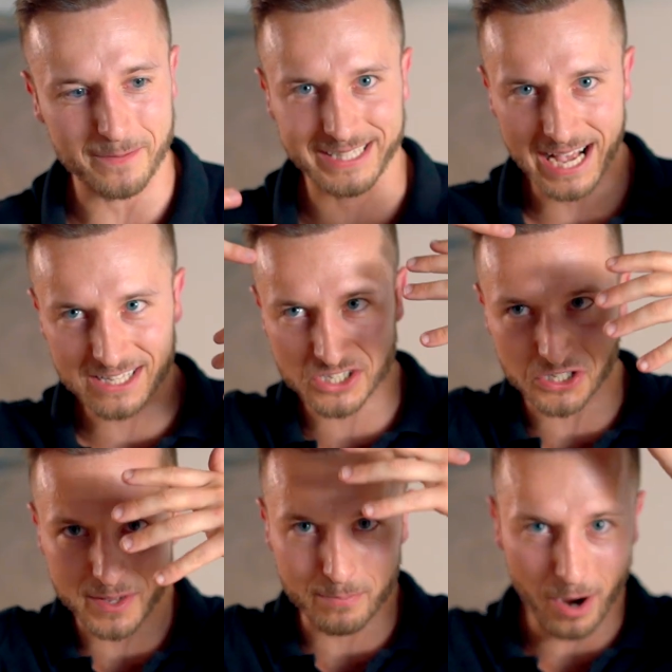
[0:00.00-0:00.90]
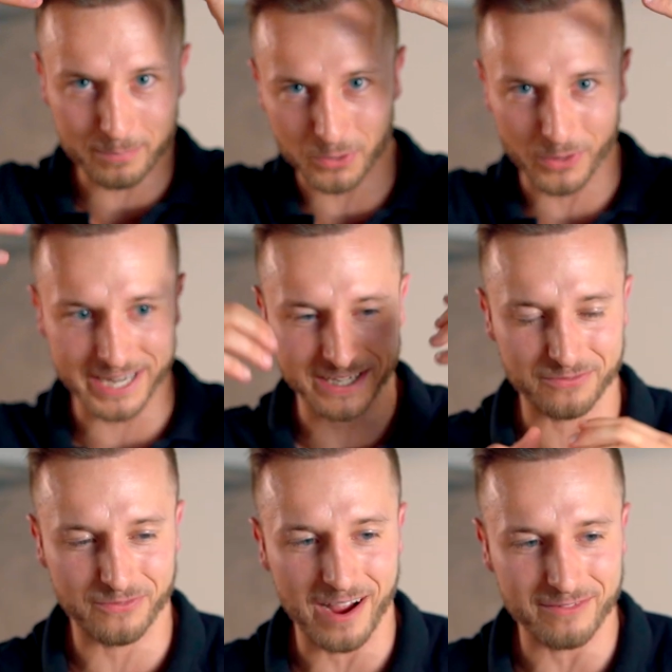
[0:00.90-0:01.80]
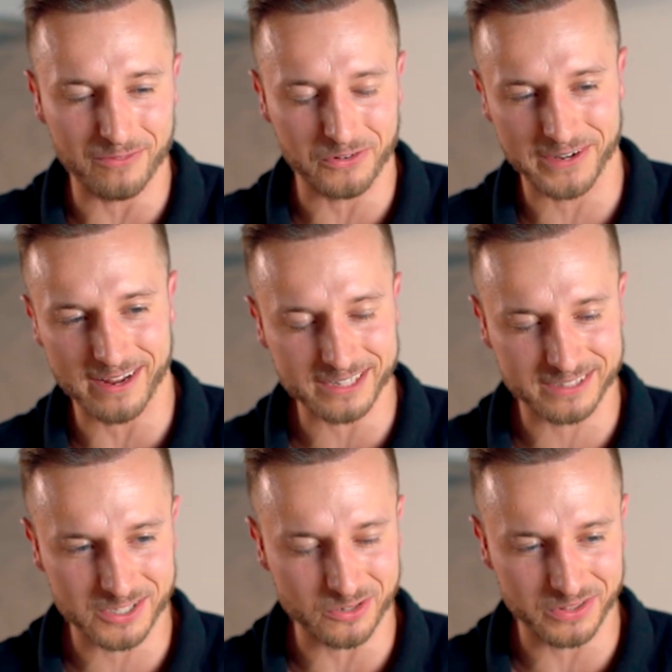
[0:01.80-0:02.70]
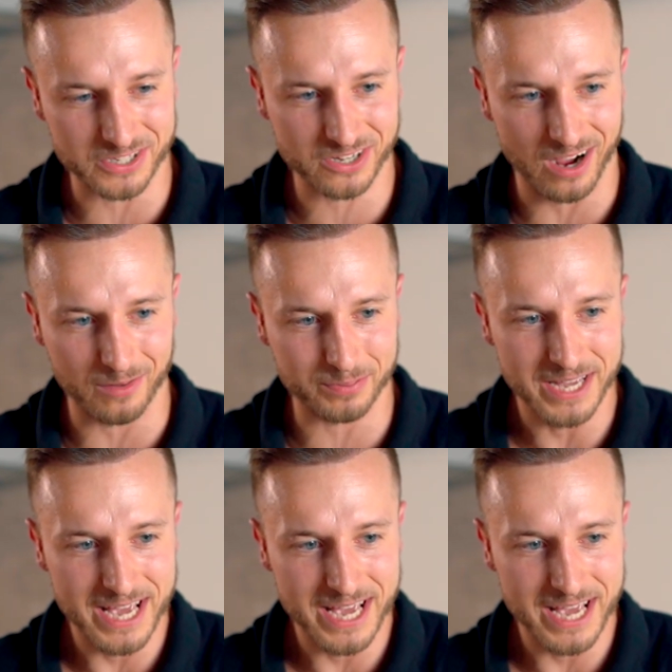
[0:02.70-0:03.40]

densely populated 5-alpha reductase on the scalp.